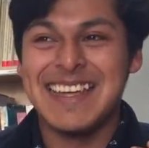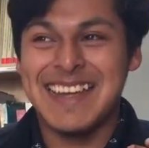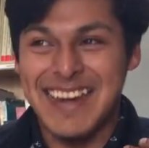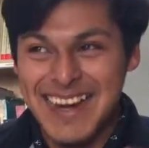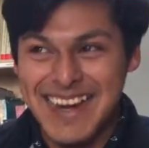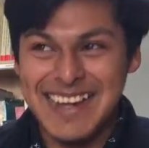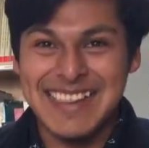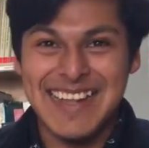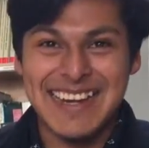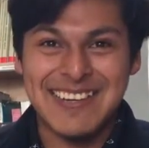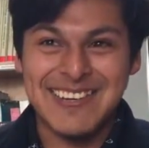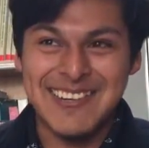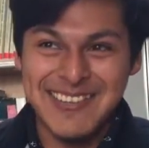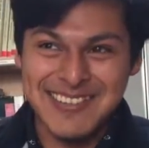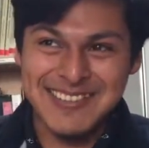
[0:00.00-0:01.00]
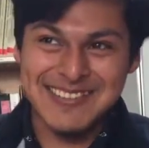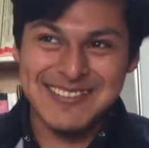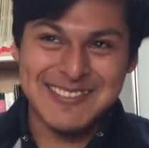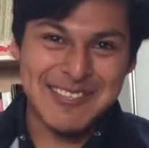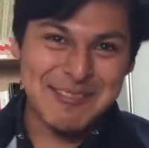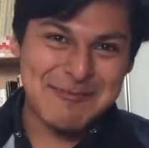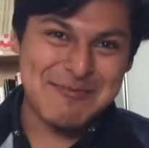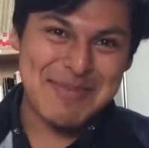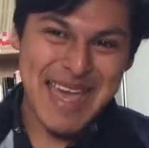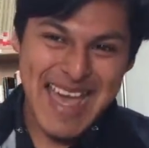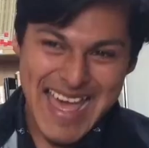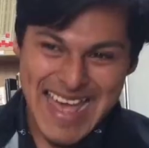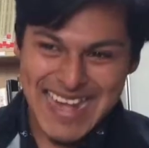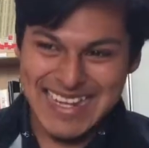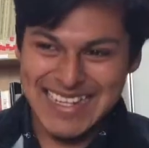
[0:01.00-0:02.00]
God, that hurt so
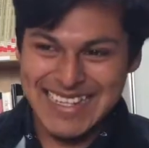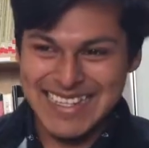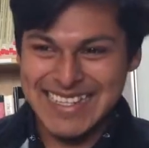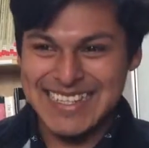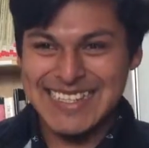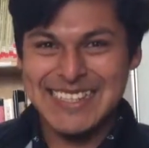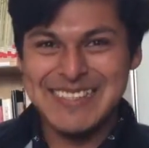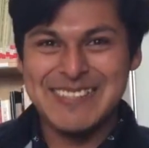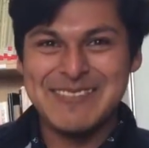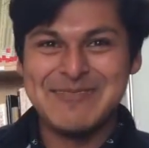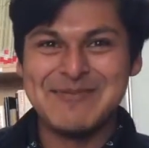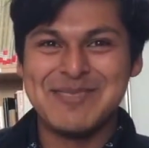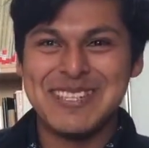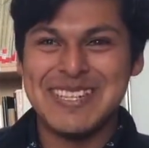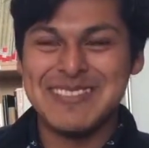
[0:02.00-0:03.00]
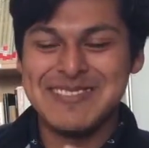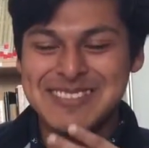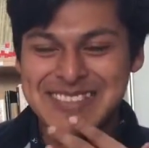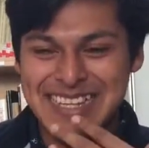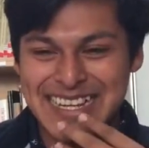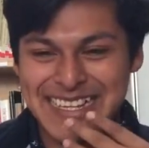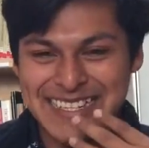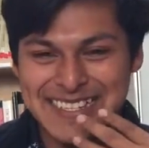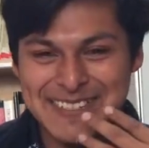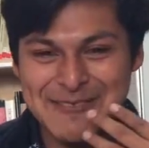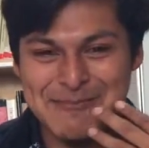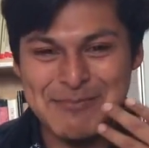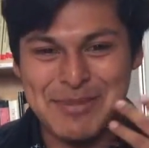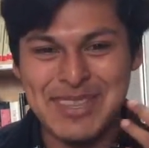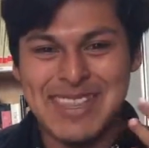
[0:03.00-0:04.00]
bad. But it was like,
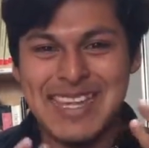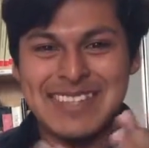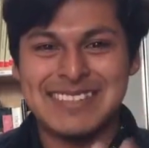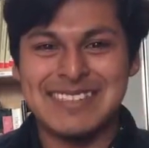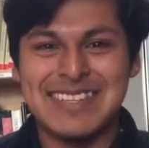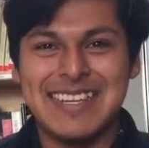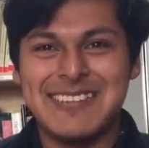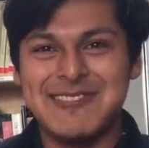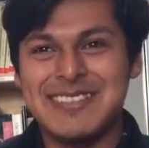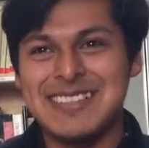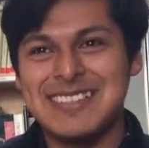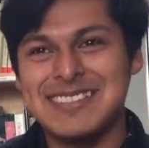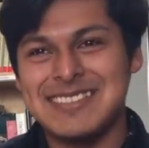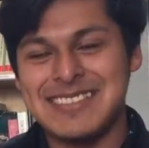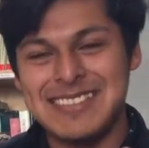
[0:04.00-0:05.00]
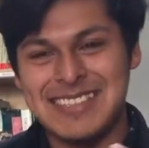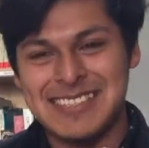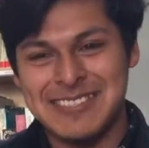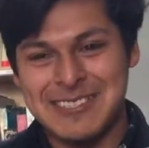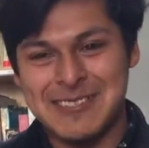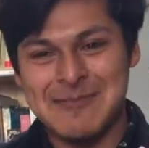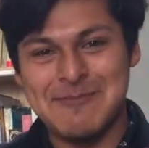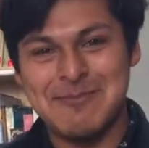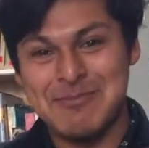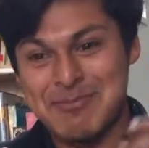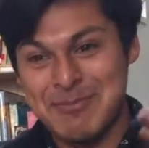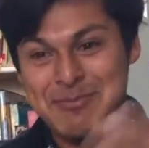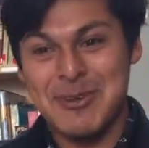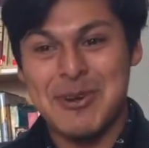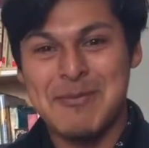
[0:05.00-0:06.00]
but that sacredness,
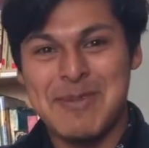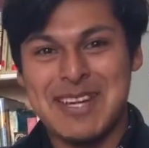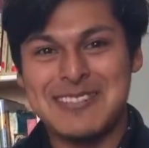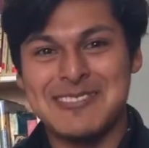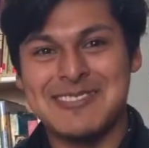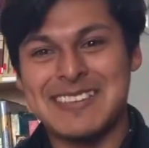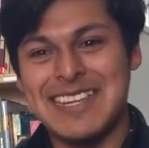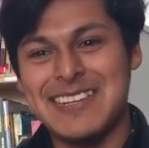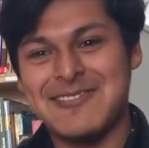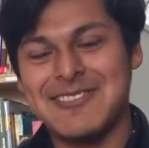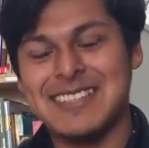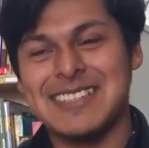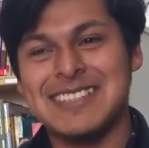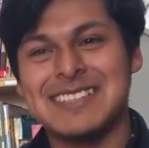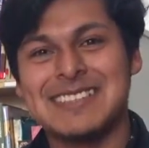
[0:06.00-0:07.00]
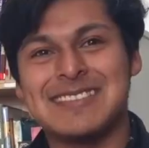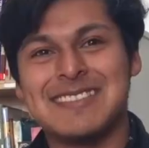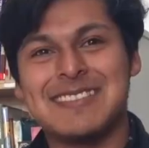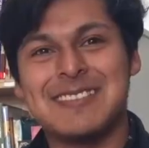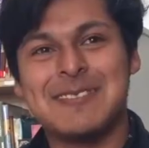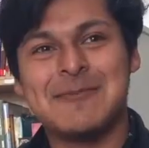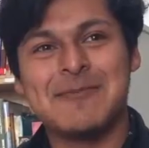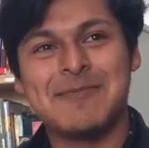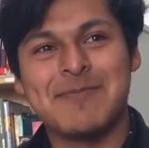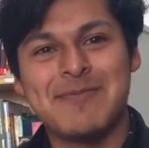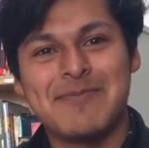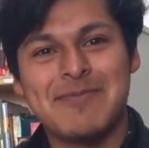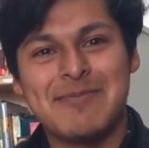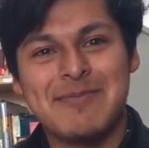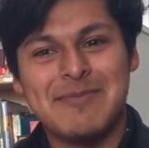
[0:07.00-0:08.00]
going back to sacred, it's
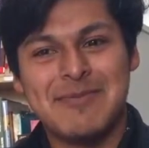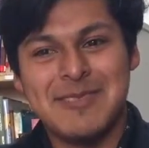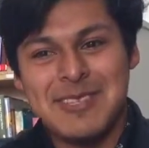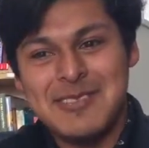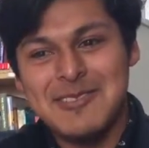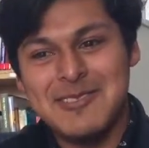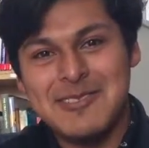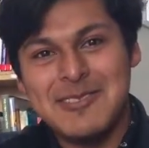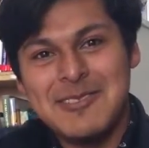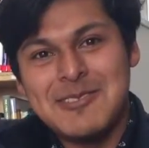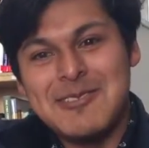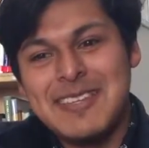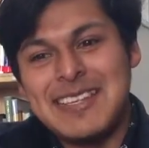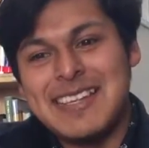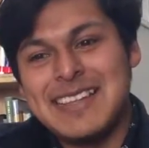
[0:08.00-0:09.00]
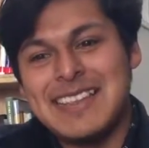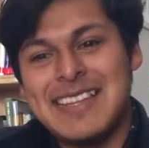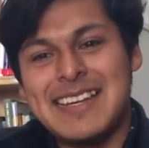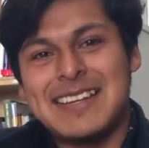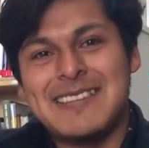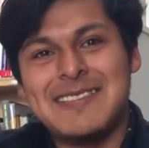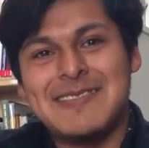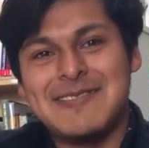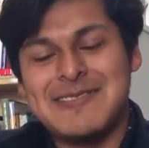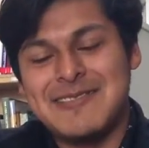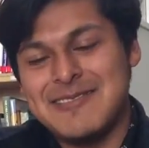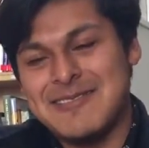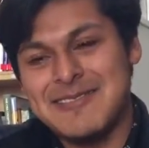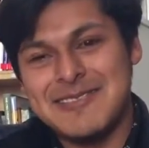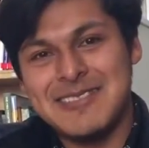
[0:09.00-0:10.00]
you only get that
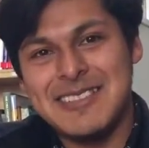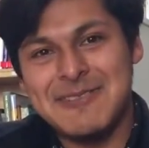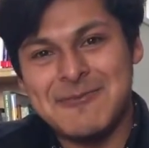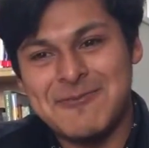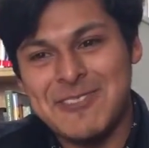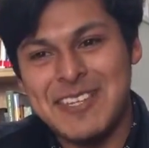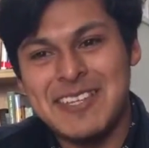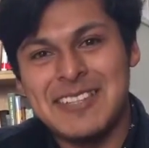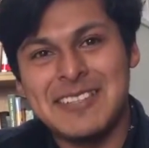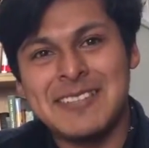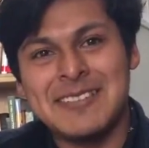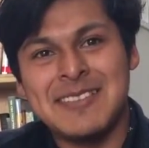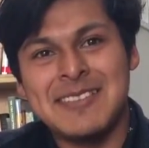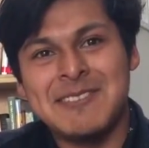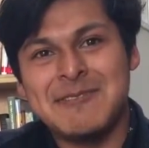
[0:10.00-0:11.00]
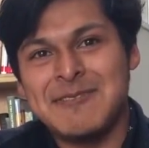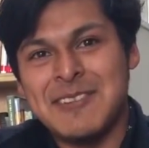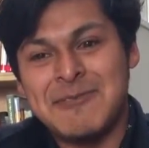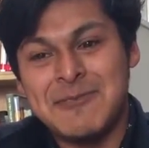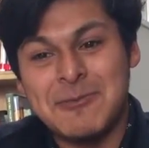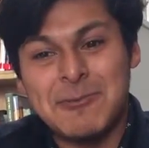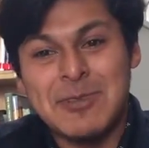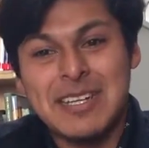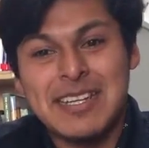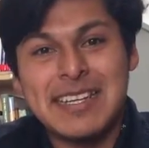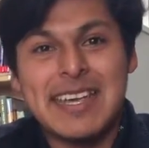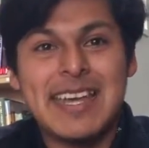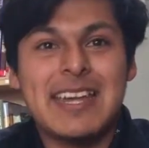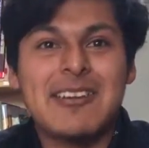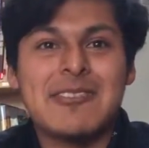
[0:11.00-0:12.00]
feeling if you really
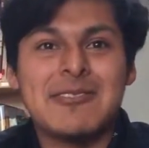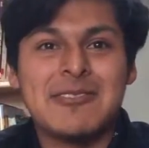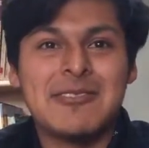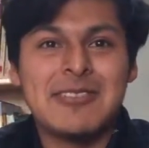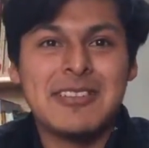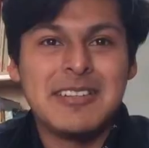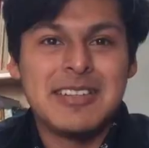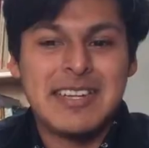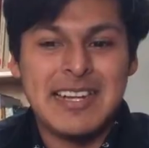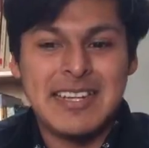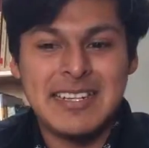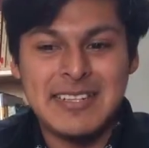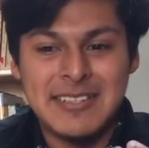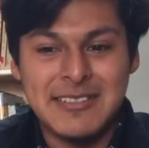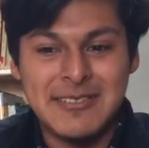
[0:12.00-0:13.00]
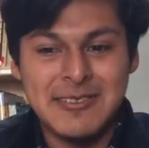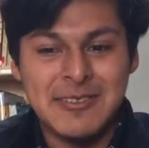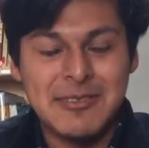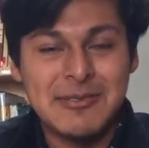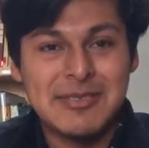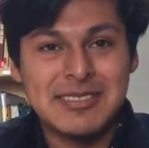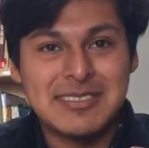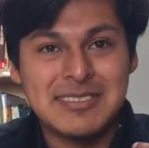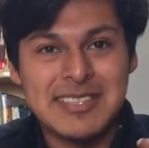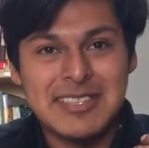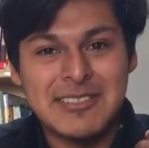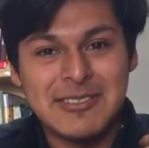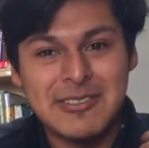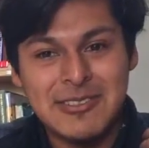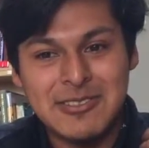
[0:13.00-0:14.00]
care, and
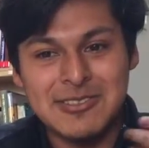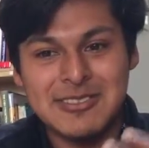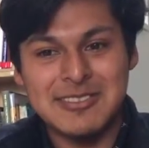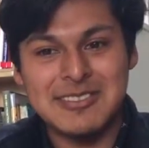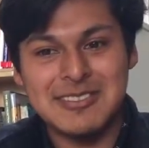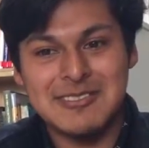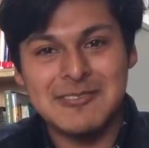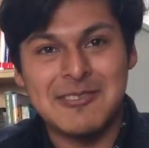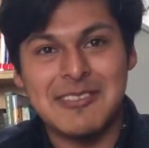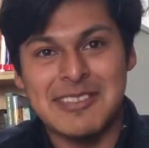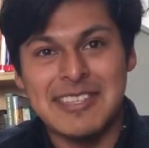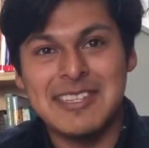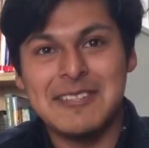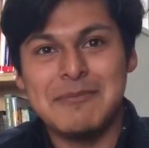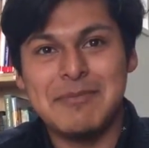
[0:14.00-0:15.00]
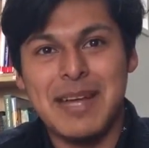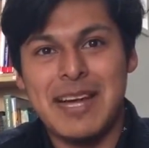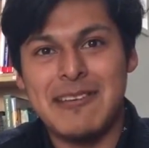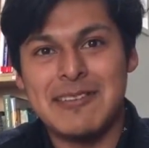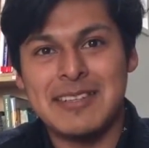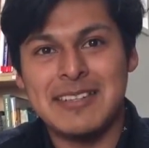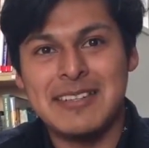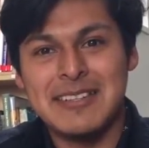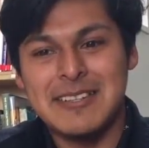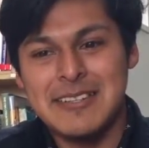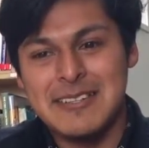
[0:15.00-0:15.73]
it hurts just to think about it.